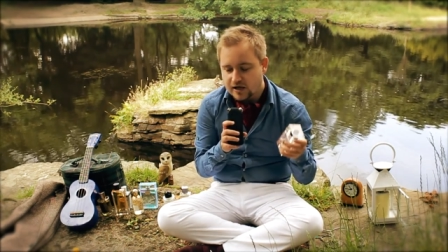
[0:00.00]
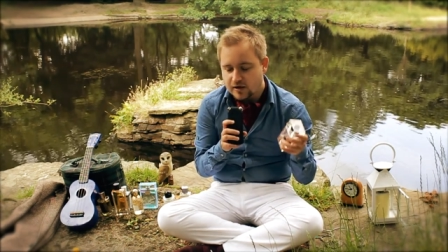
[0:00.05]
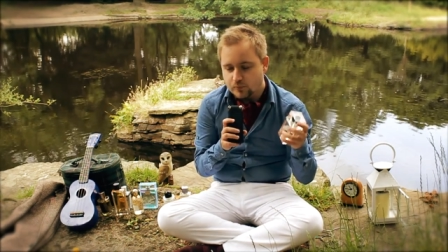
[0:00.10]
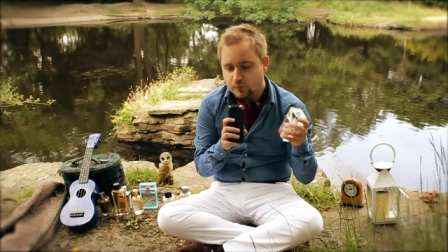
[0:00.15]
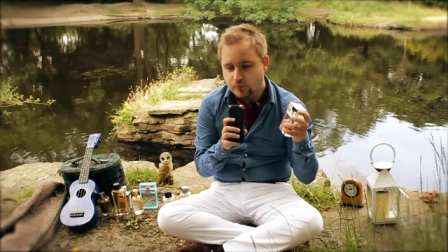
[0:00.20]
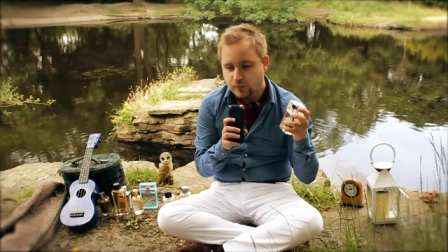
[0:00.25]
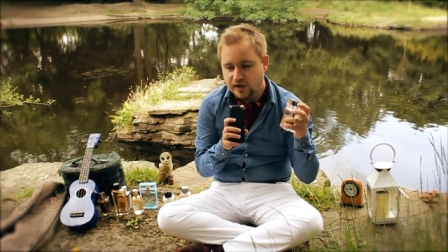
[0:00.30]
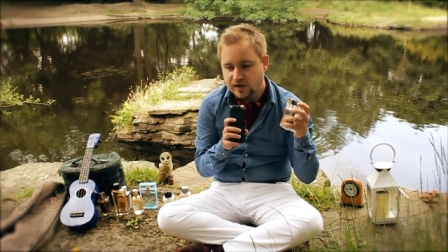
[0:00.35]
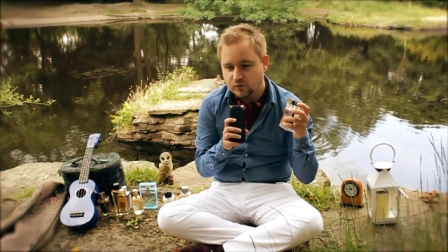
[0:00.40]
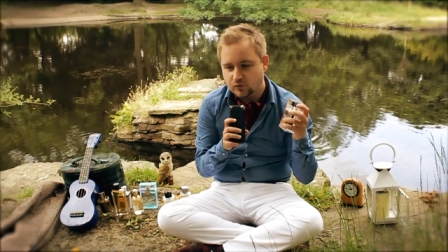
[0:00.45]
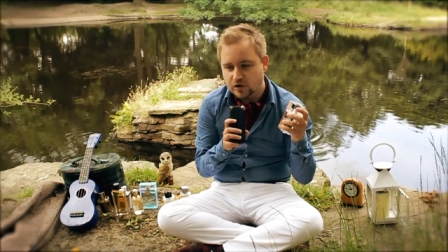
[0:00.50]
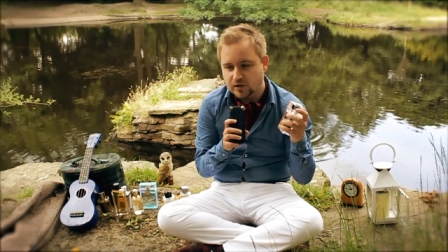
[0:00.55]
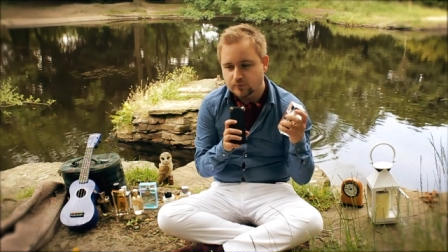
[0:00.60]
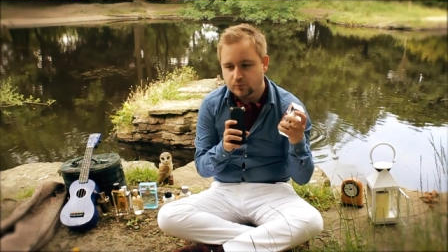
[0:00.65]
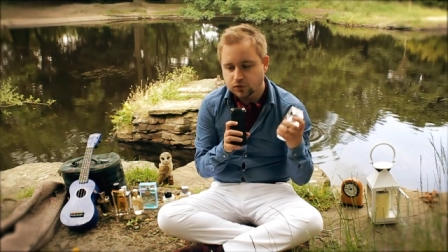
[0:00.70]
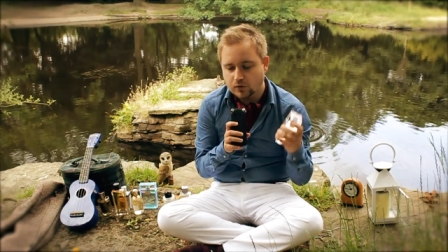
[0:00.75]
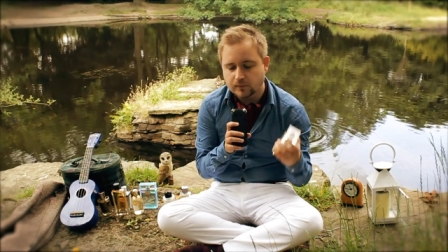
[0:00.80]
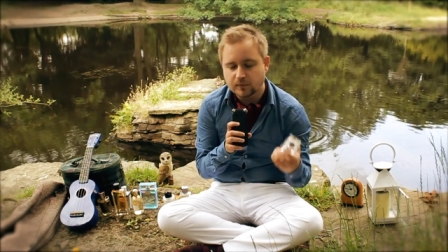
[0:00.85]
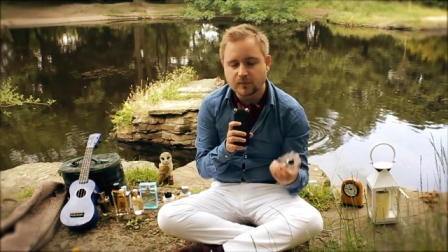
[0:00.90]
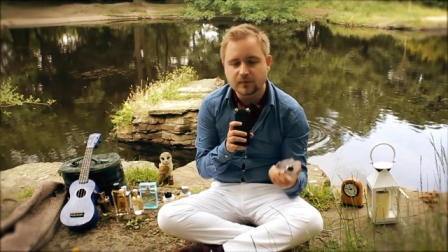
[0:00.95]
But it will
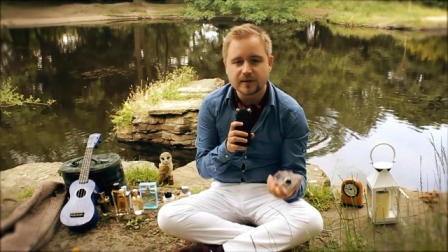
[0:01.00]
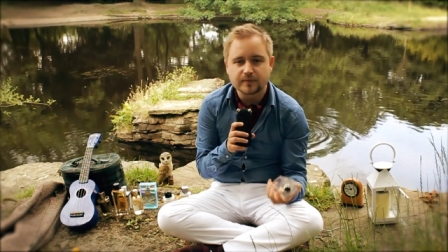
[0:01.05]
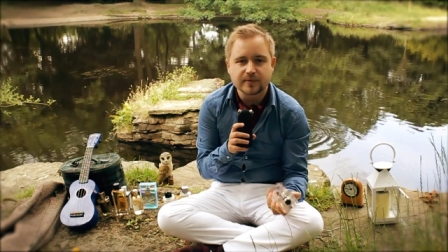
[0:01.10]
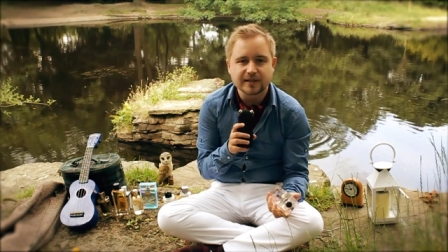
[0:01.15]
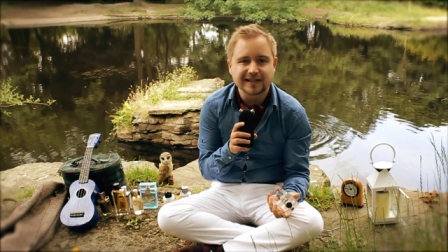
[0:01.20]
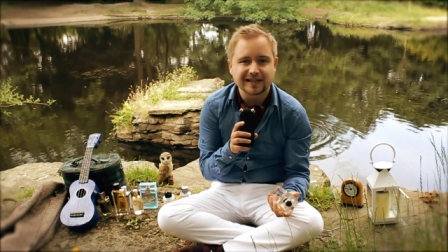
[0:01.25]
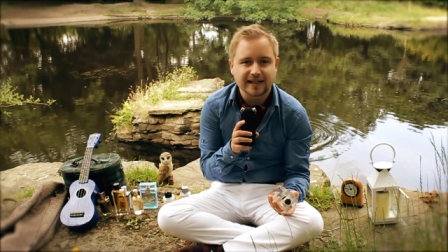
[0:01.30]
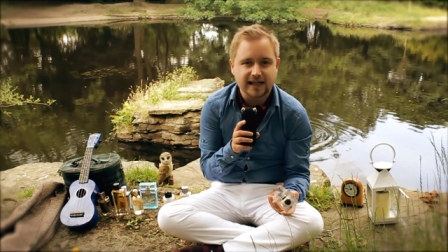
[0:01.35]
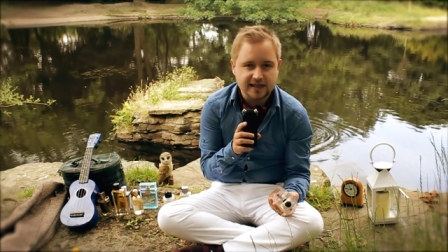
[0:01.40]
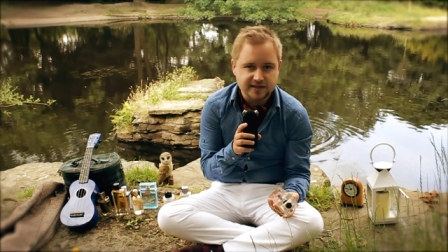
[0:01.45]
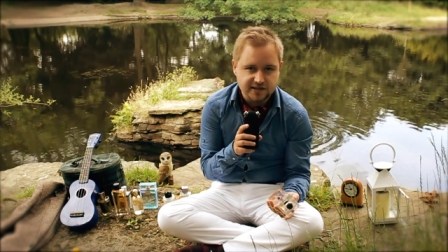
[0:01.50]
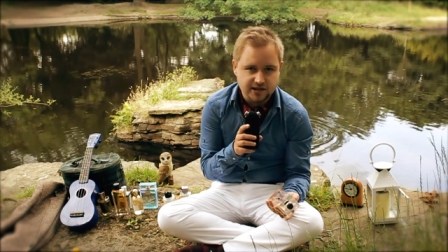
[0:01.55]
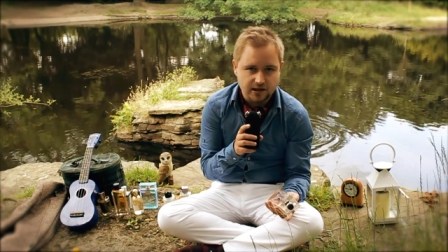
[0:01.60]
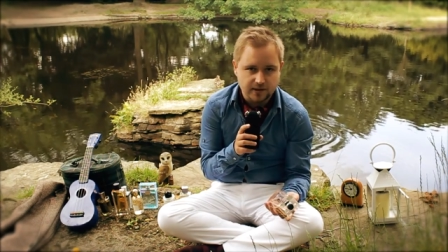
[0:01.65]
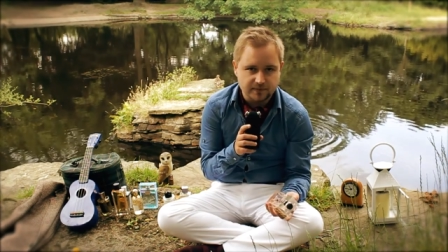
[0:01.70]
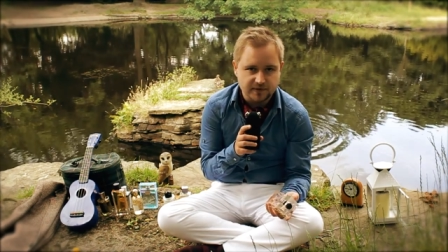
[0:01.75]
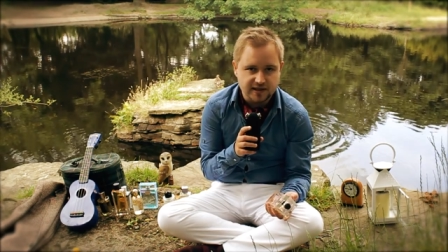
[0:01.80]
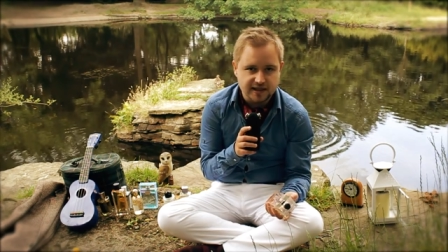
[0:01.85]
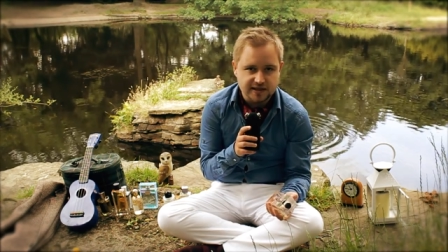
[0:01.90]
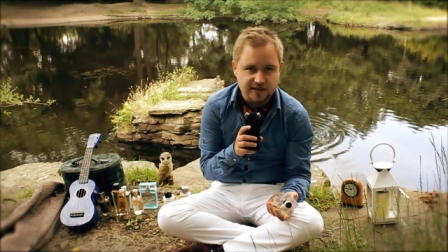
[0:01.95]
probably be the last
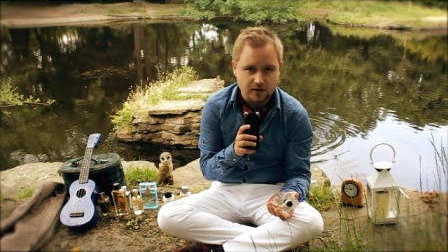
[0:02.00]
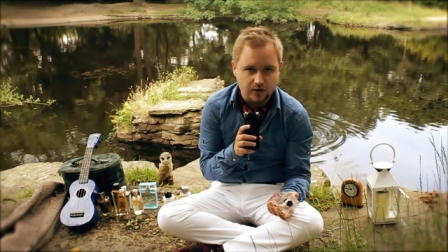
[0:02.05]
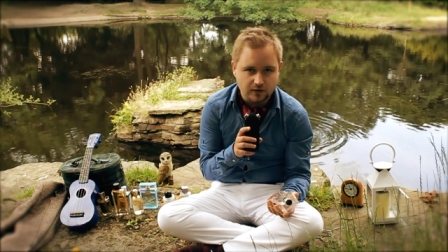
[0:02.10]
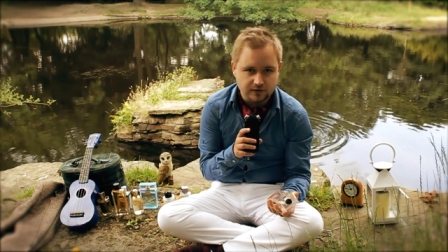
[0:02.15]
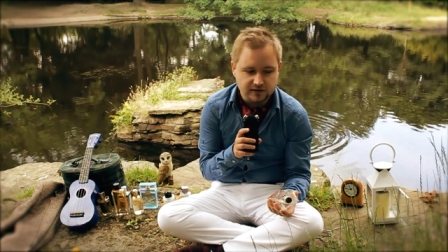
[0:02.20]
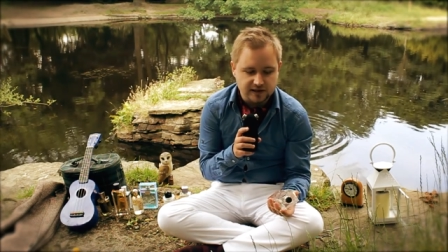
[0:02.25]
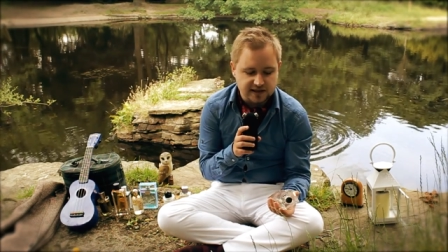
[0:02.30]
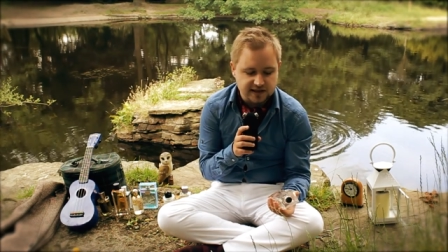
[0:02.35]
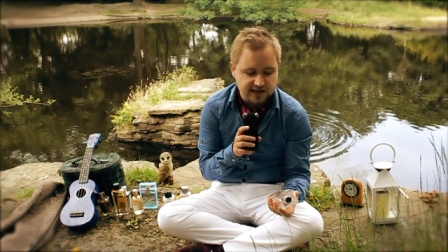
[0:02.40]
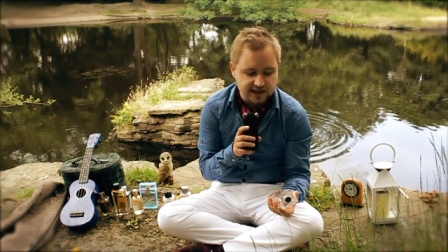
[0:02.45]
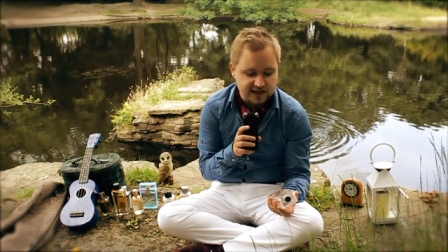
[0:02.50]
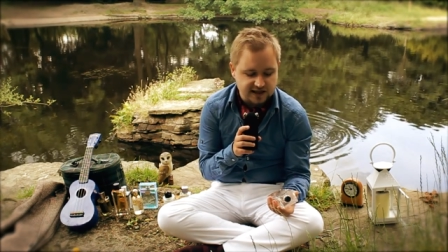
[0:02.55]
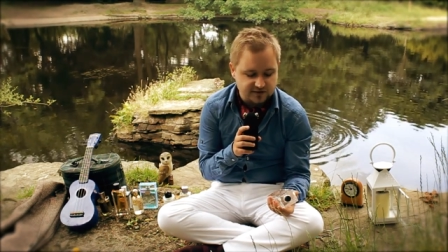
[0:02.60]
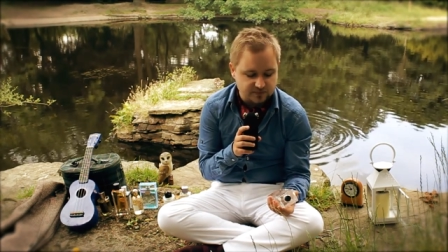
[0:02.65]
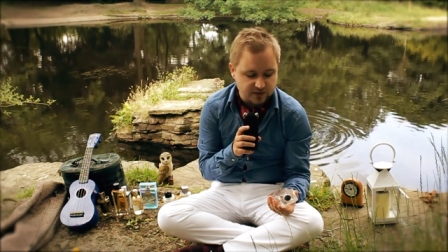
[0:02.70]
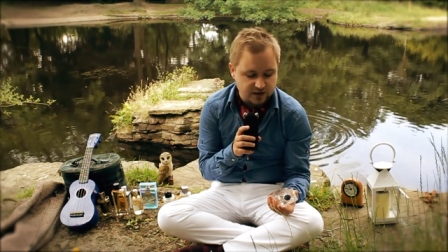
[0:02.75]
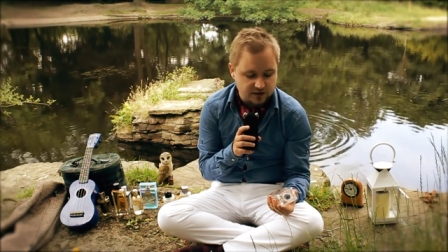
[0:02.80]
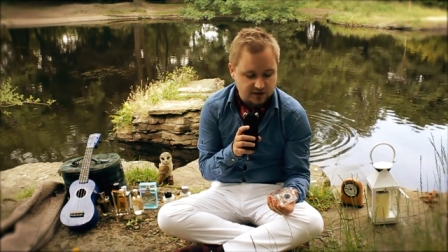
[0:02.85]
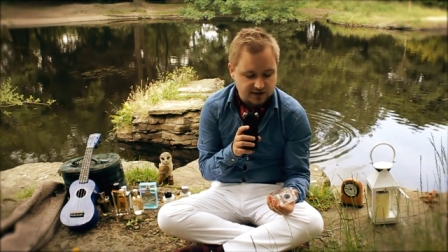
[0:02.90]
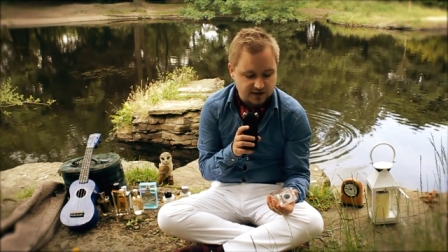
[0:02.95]
time that it's on this list
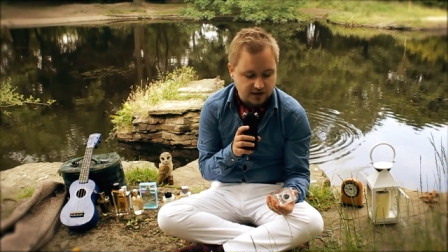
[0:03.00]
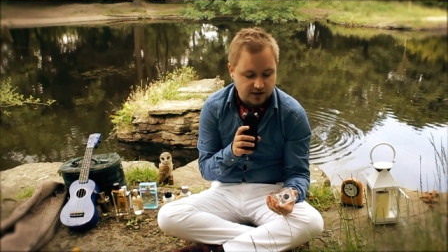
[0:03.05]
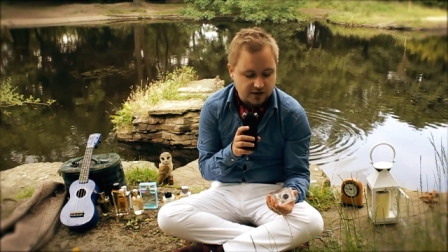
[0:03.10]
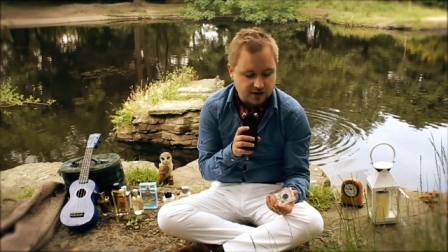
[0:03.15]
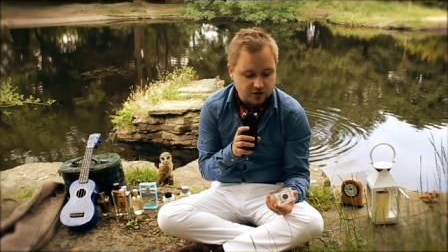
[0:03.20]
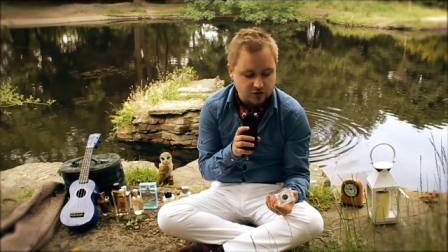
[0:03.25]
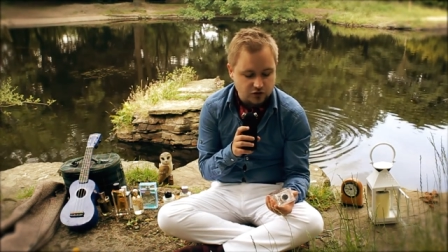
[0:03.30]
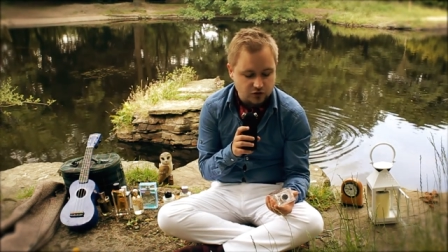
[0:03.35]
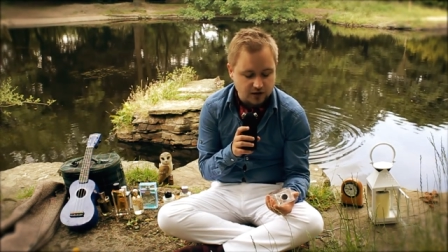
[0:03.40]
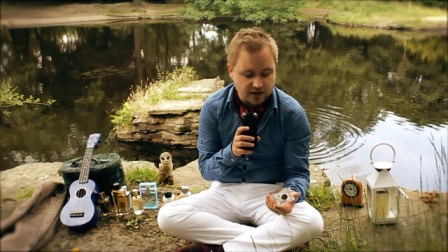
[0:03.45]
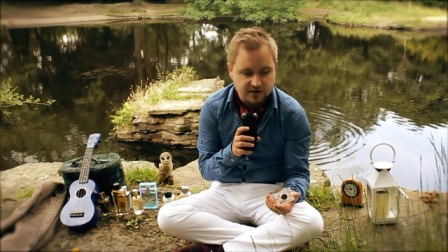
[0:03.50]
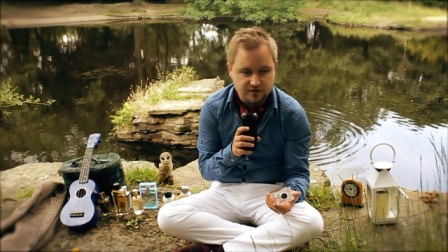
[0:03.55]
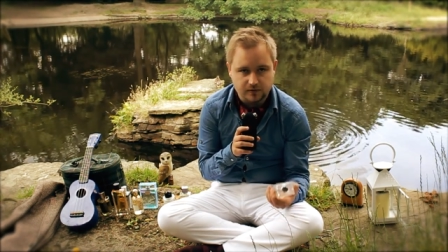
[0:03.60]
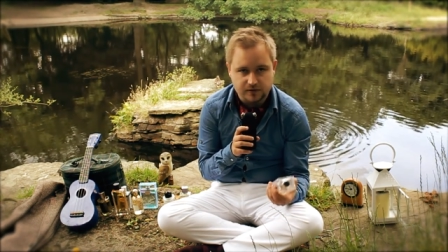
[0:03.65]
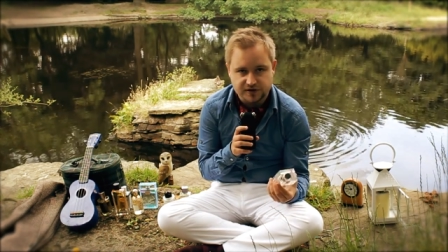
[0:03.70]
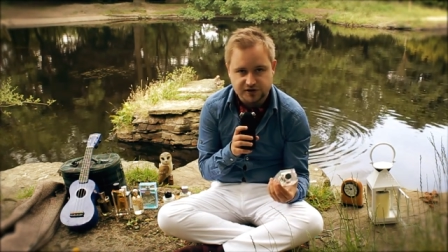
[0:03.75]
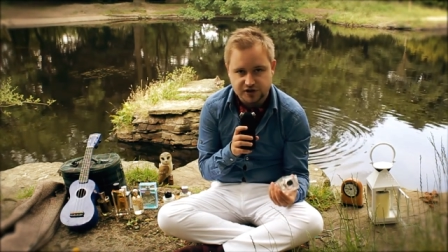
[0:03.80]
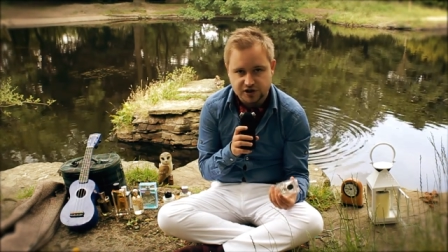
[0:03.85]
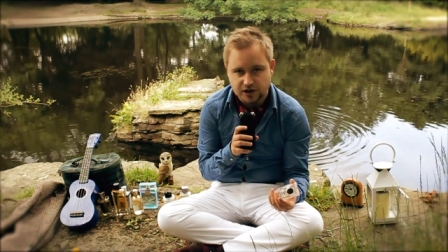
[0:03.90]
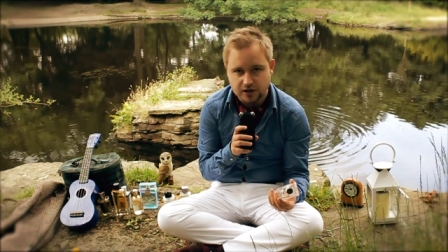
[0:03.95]
because I do try to
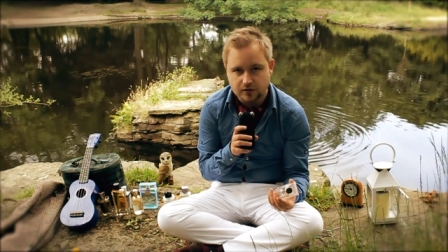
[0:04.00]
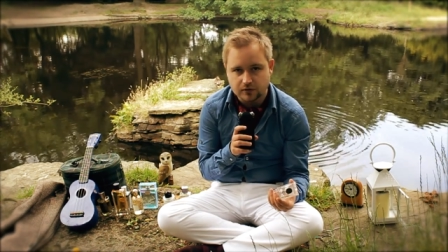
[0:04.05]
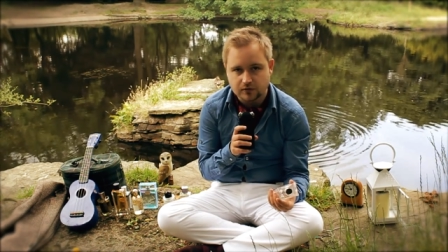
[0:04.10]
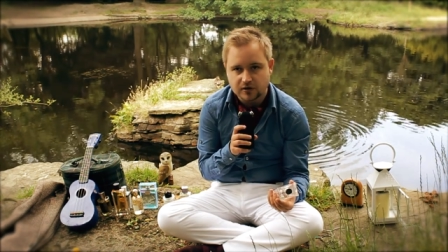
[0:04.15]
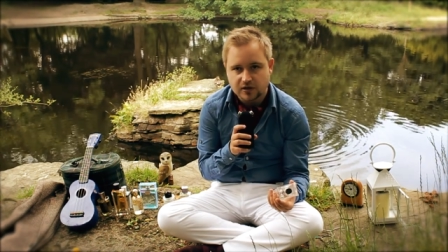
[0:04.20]
eschew